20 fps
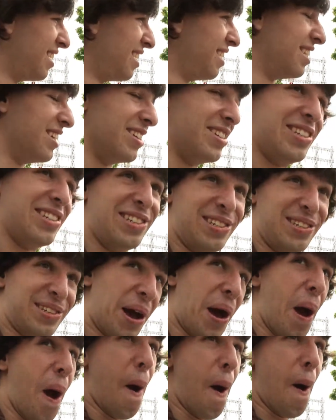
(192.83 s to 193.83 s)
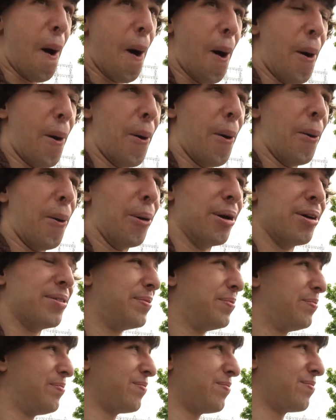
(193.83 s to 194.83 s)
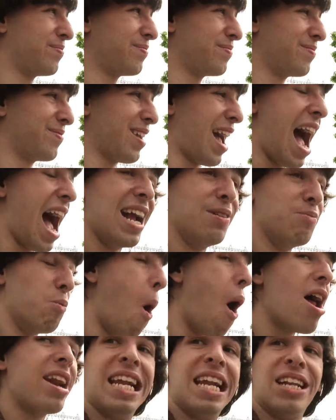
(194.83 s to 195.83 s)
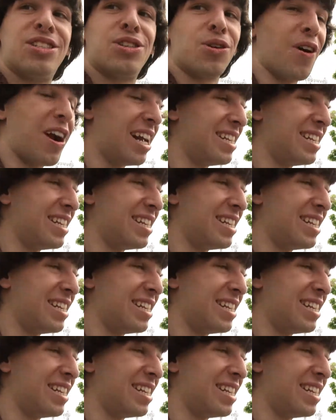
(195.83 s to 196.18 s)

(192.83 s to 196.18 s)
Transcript: So I wanted it to rain